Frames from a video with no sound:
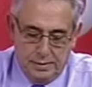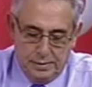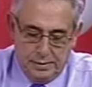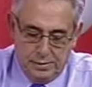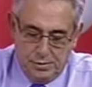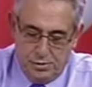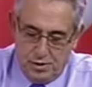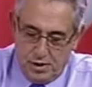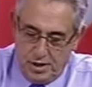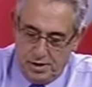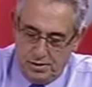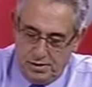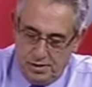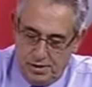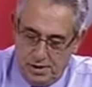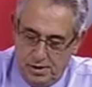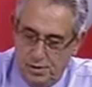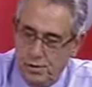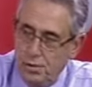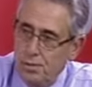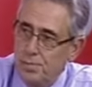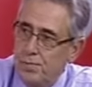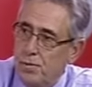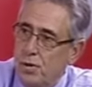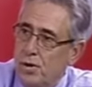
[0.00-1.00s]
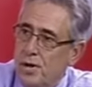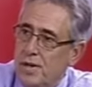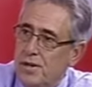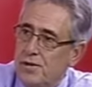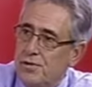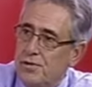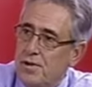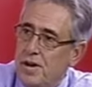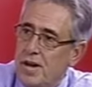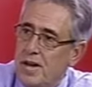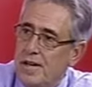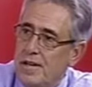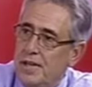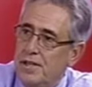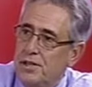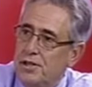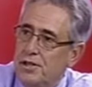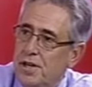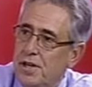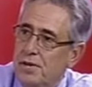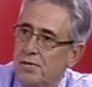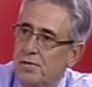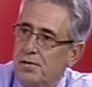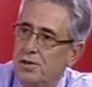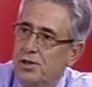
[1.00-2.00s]
Justin, your boy is riding
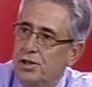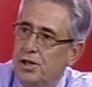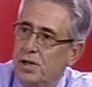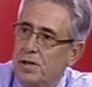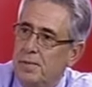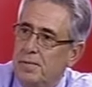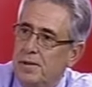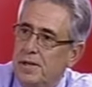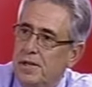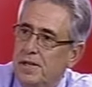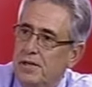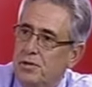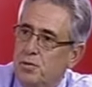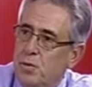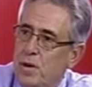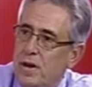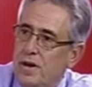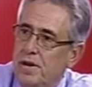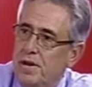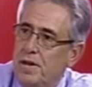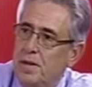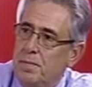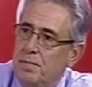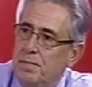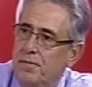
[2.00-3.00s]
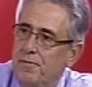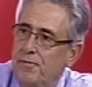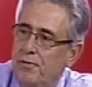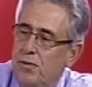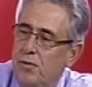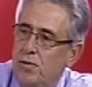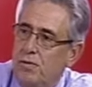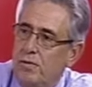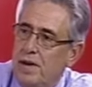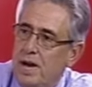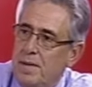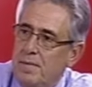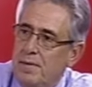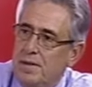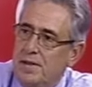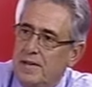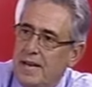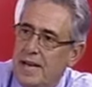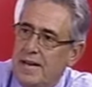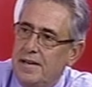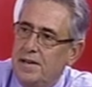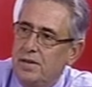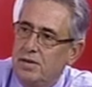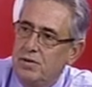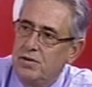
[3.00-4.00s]
General Sherman. He's won on him before. Raymond
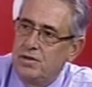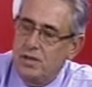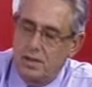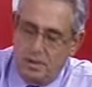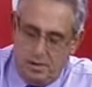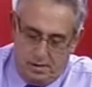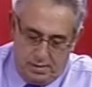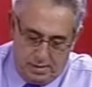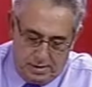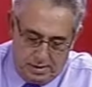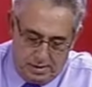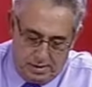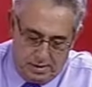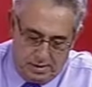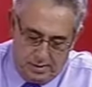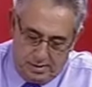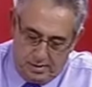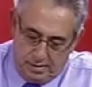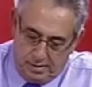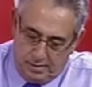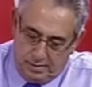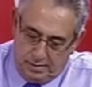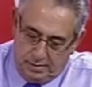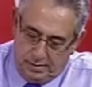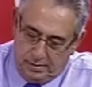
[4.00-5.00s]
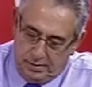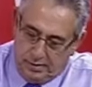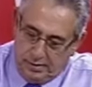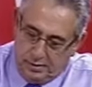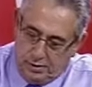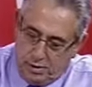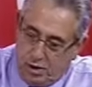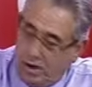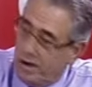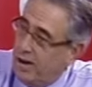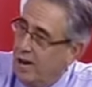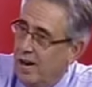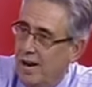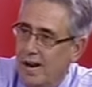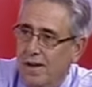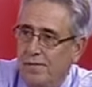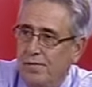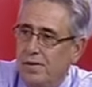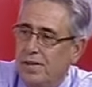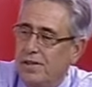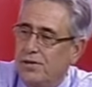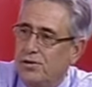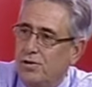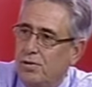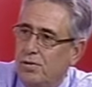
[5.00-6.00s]
Danielson got a
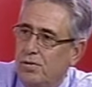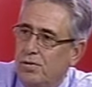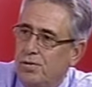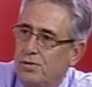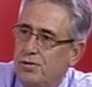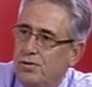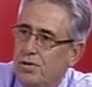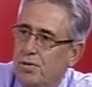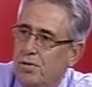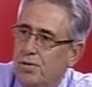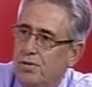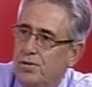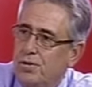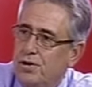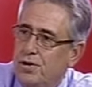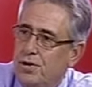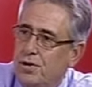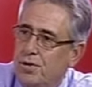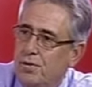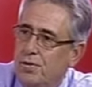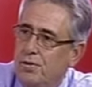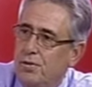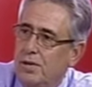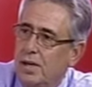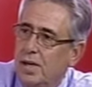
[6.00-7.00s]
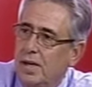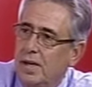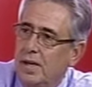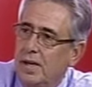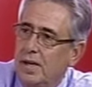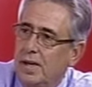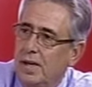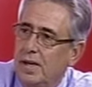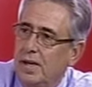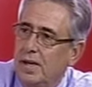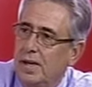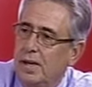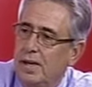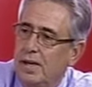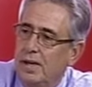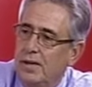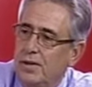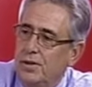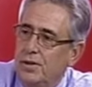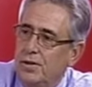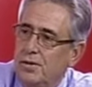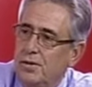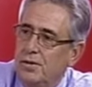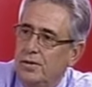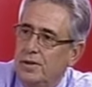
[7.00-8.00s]
lovely draw, drawn 2. Are
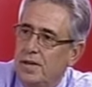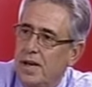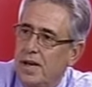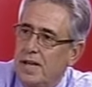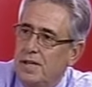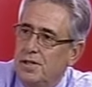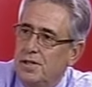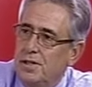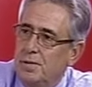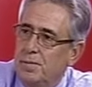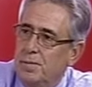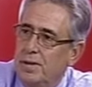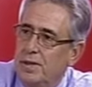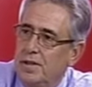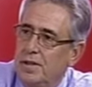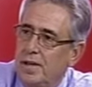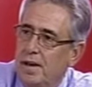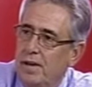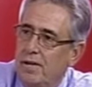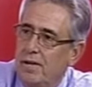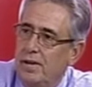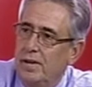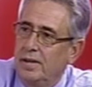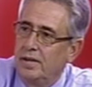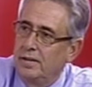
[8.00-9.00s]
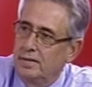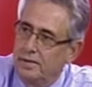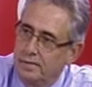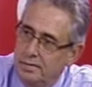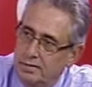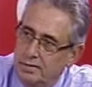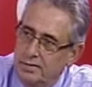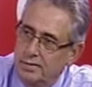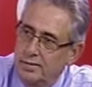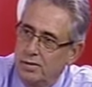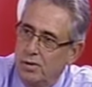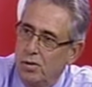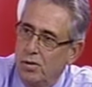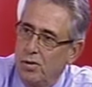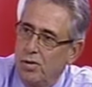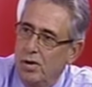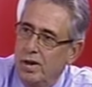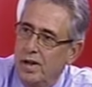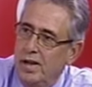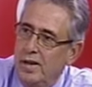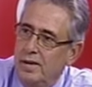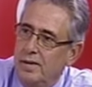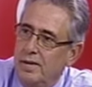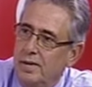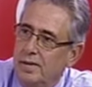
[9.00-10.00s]
you going to be going all in?